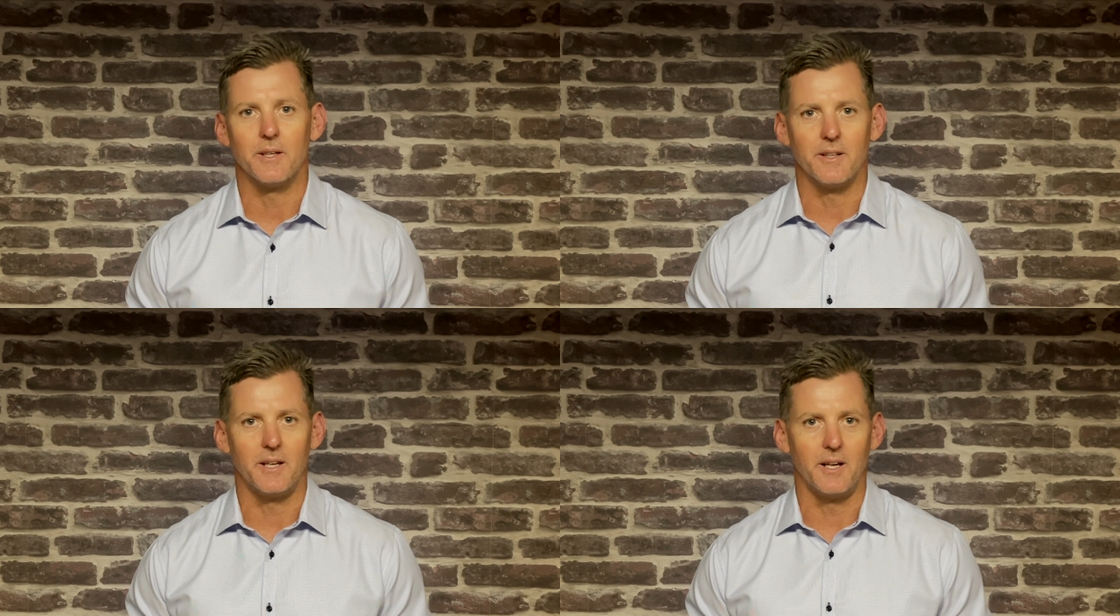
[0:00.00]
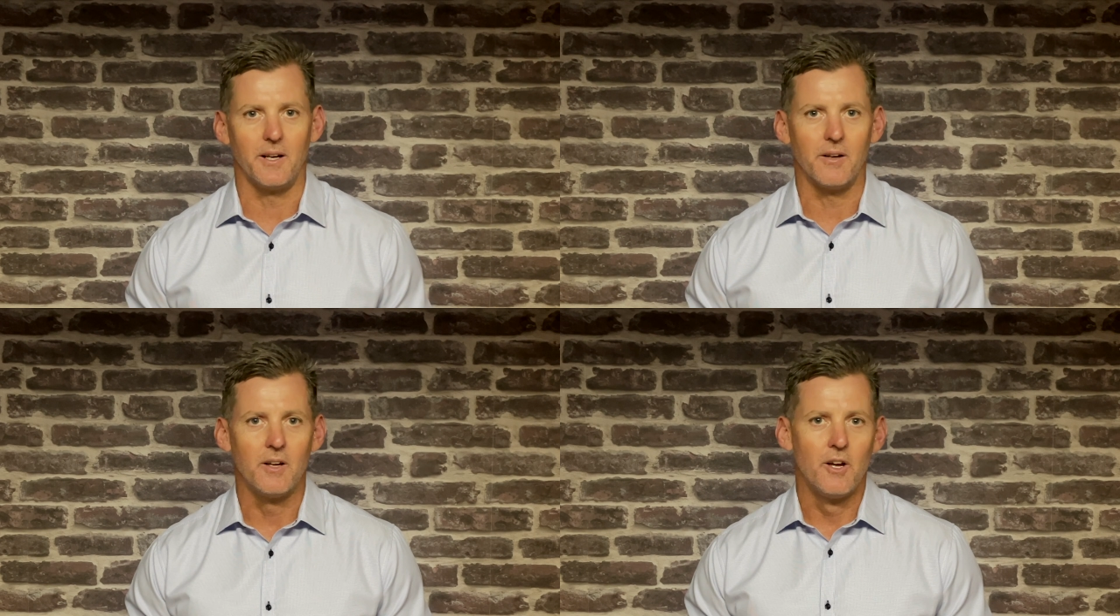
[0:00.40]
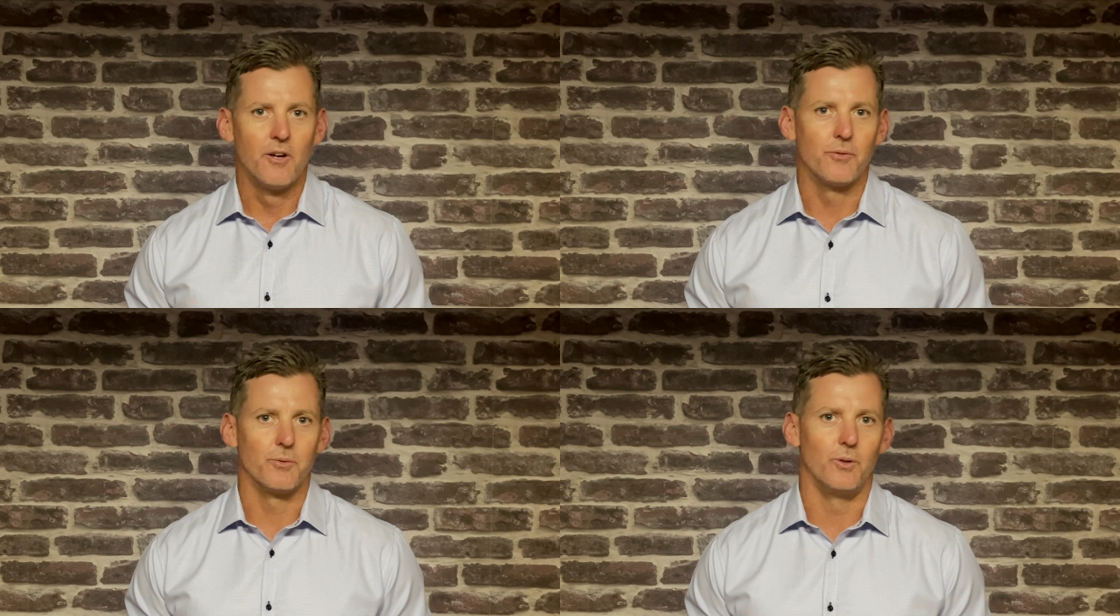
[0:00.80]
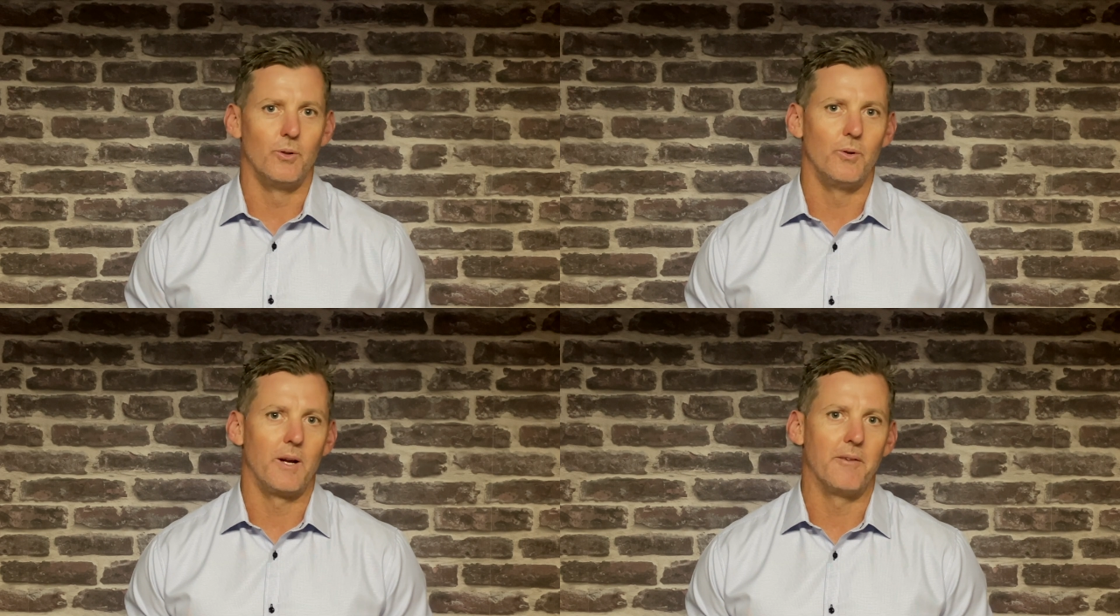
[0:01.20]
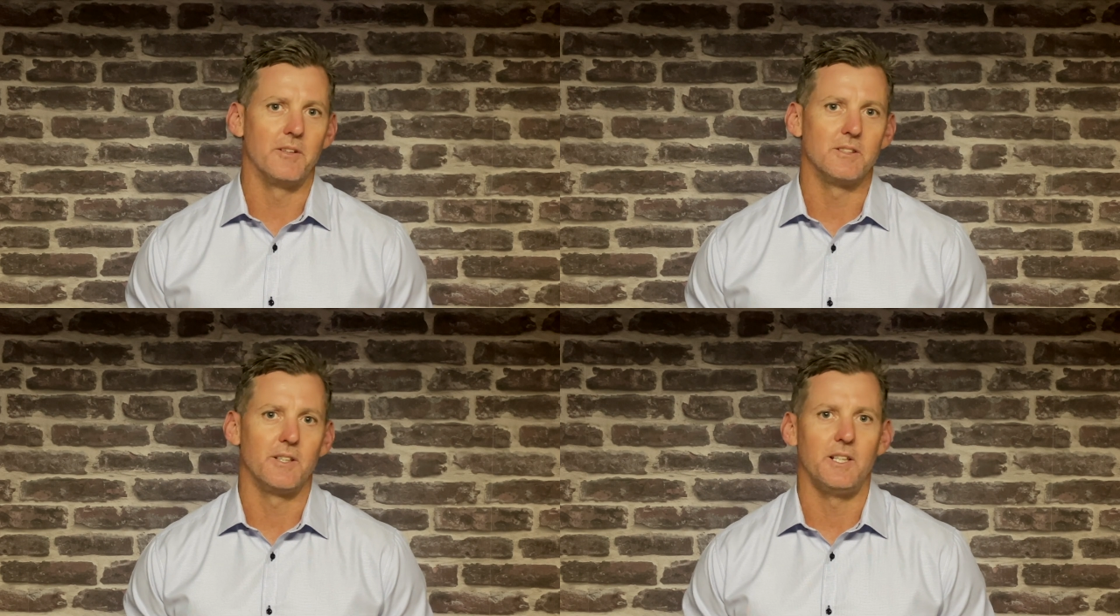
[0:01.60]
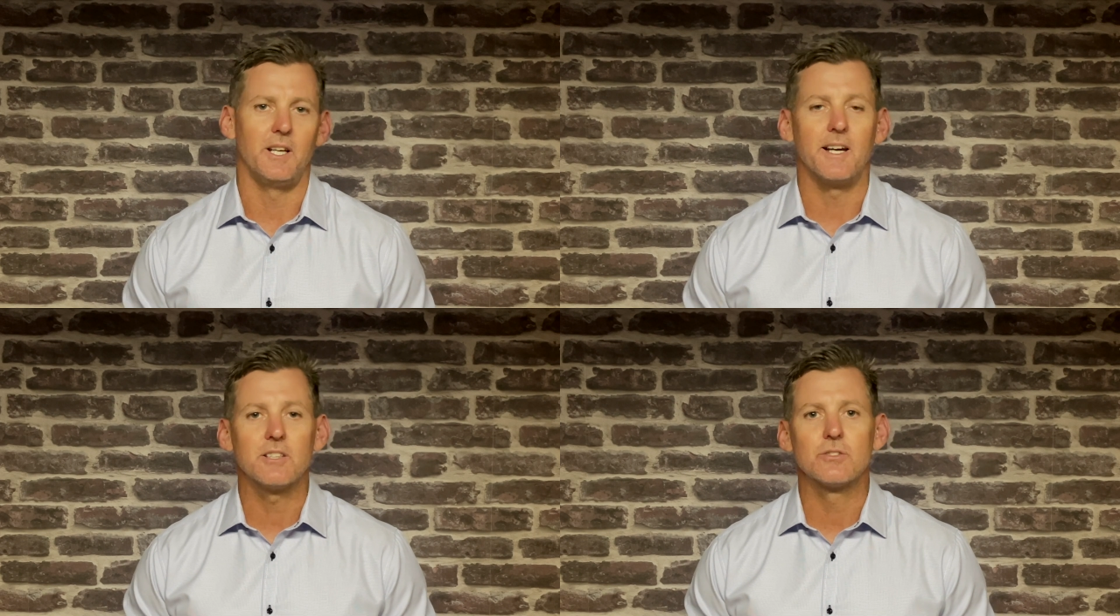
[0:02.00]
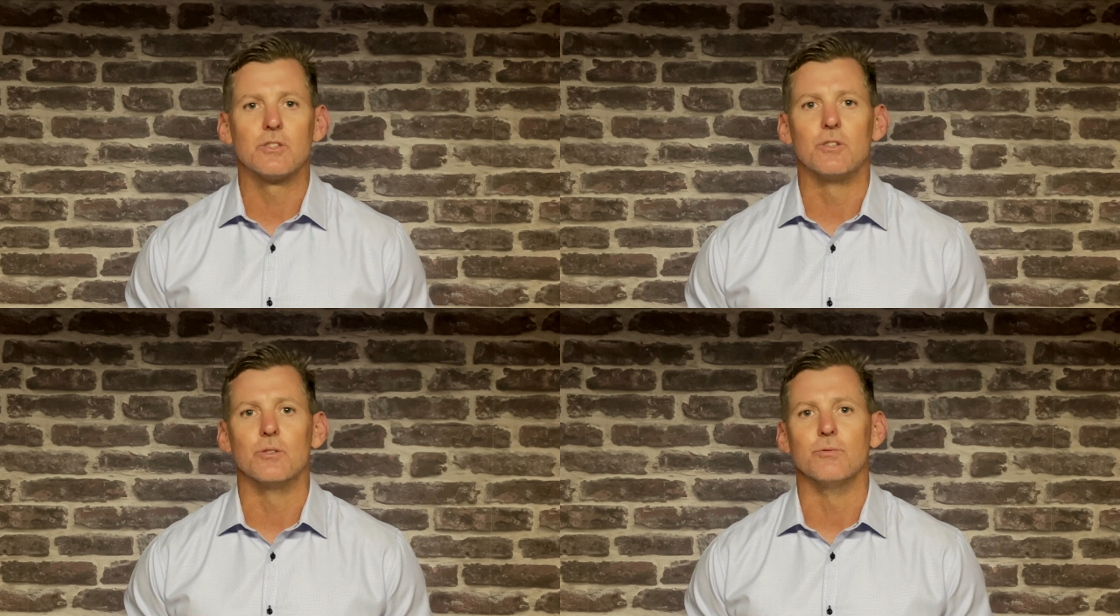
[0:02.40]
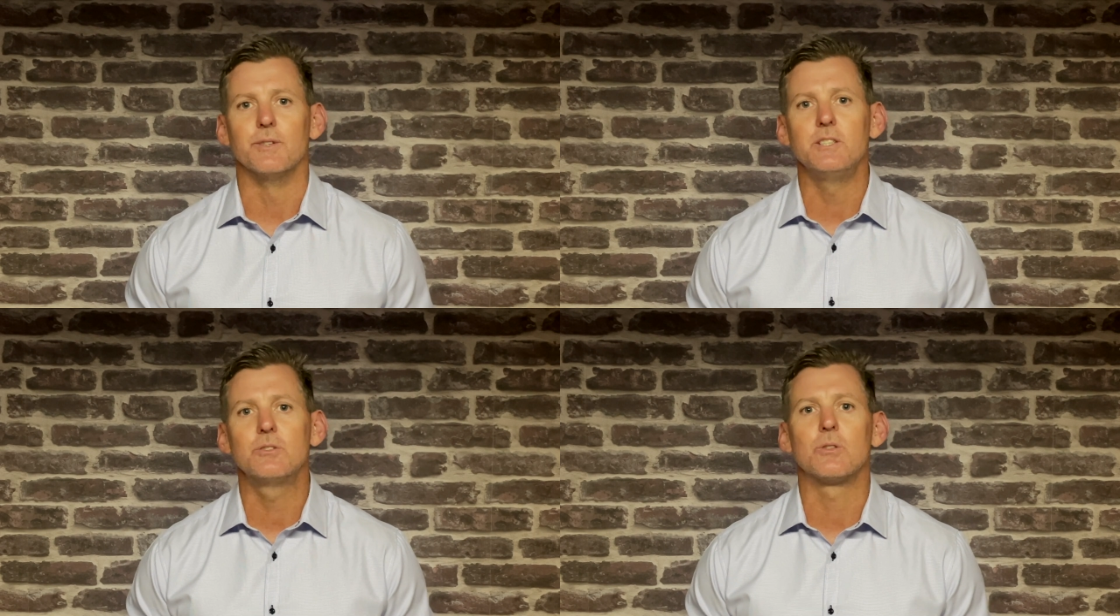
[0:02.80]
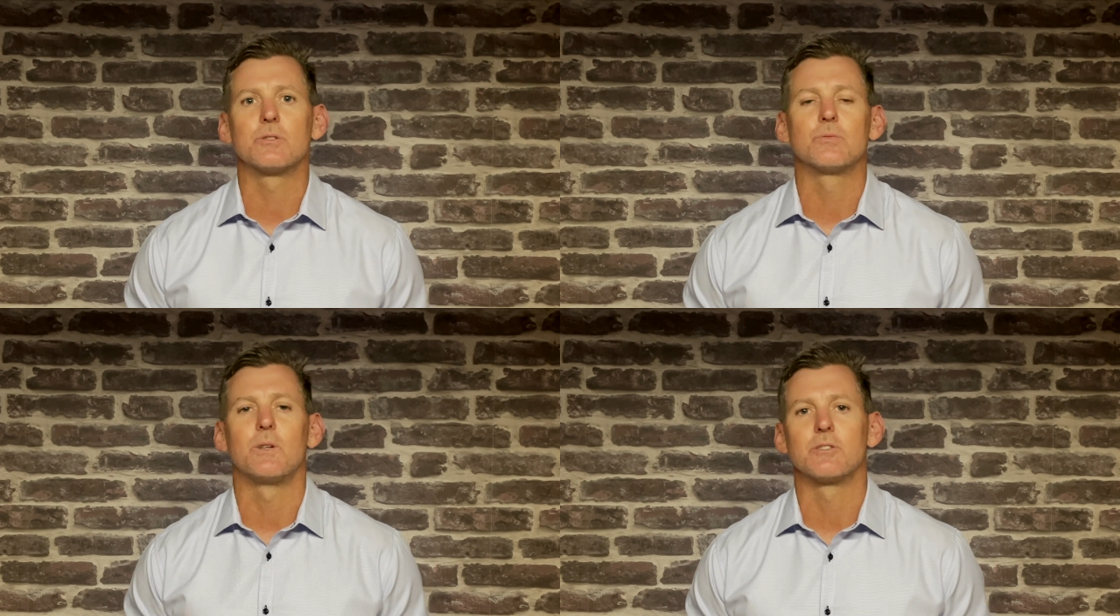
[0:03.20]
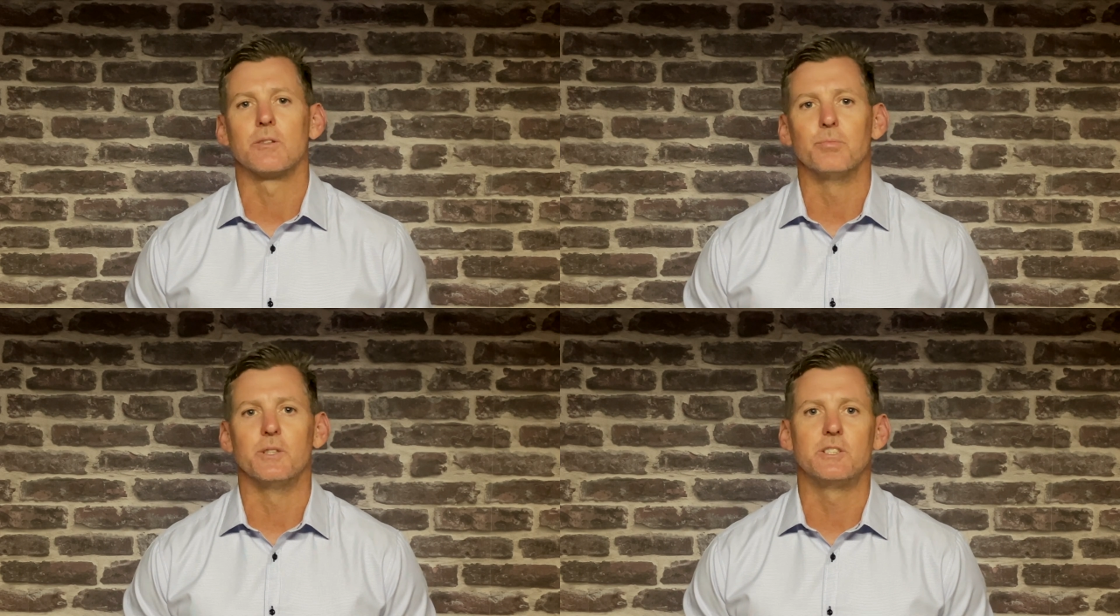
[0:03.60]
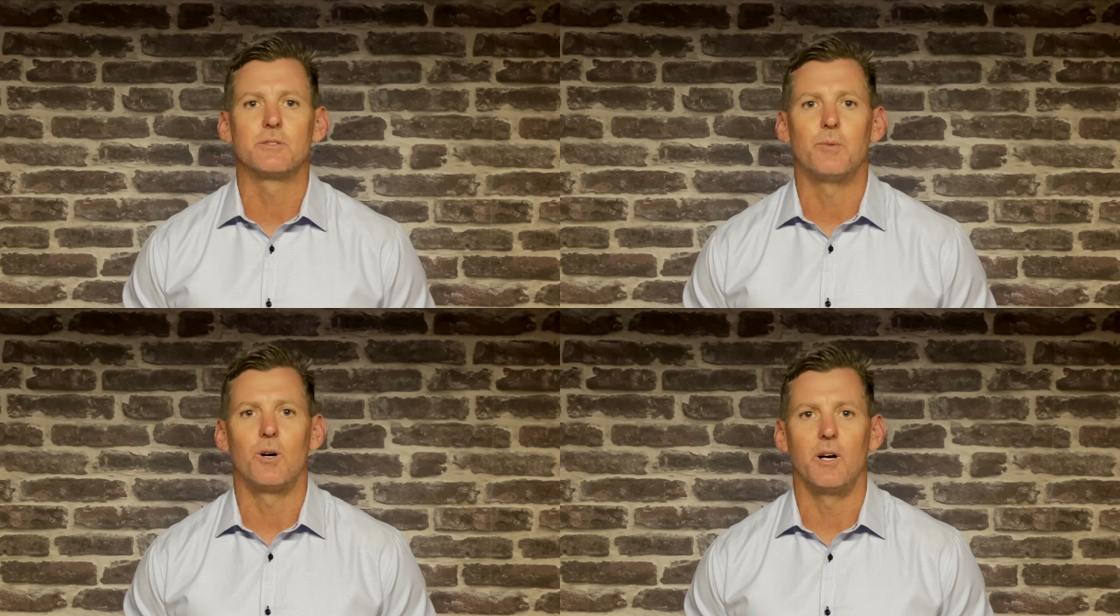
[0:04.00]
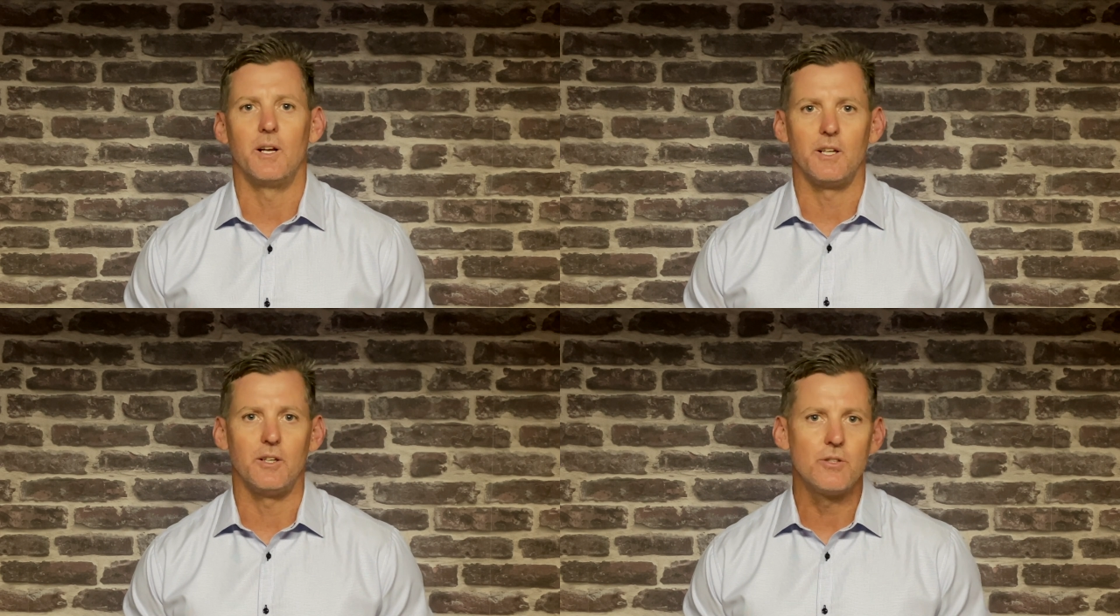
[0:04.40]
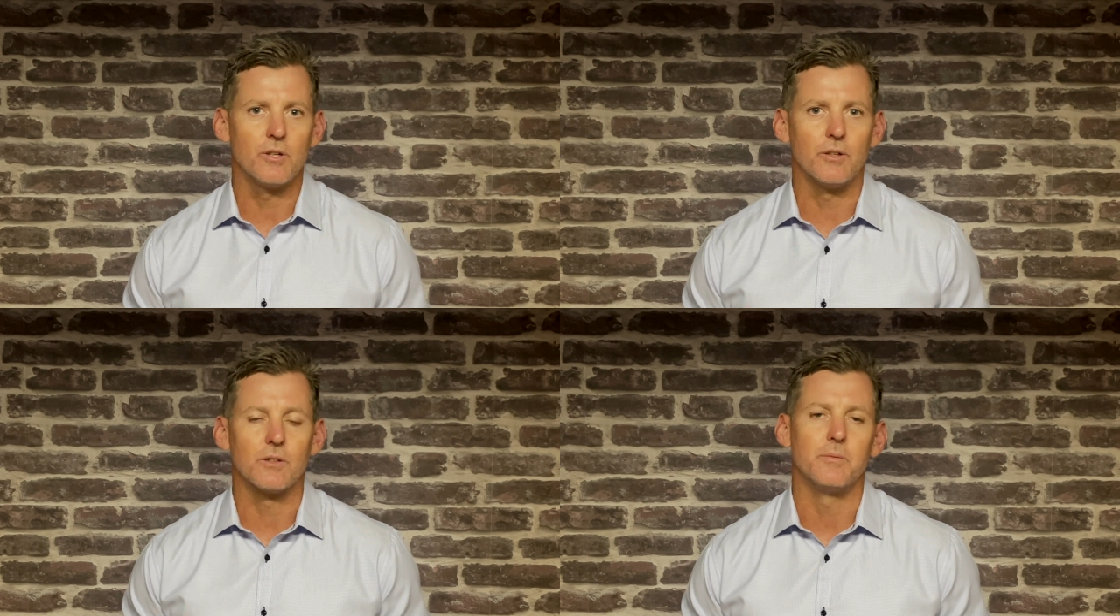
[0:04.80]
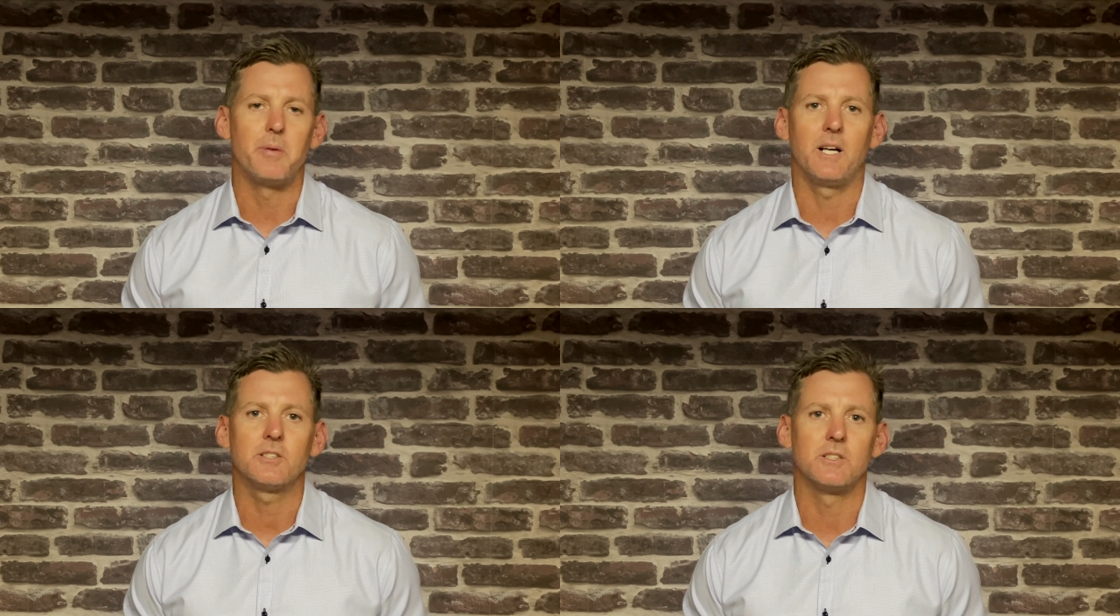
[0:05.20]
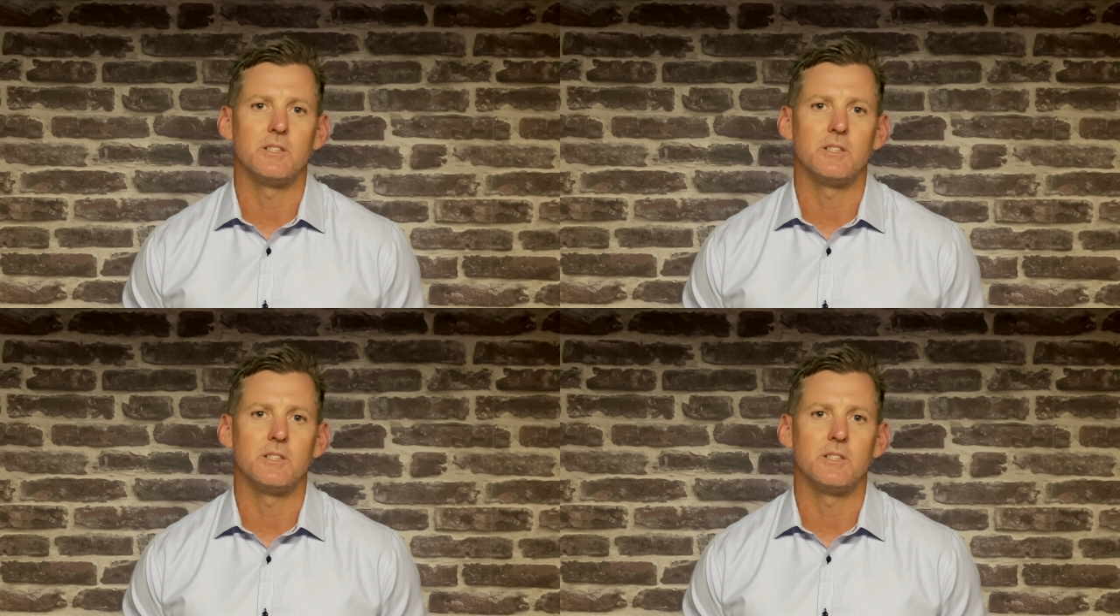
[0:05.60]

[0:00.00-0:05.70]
And then through having the external resources, once I breached my internal capacity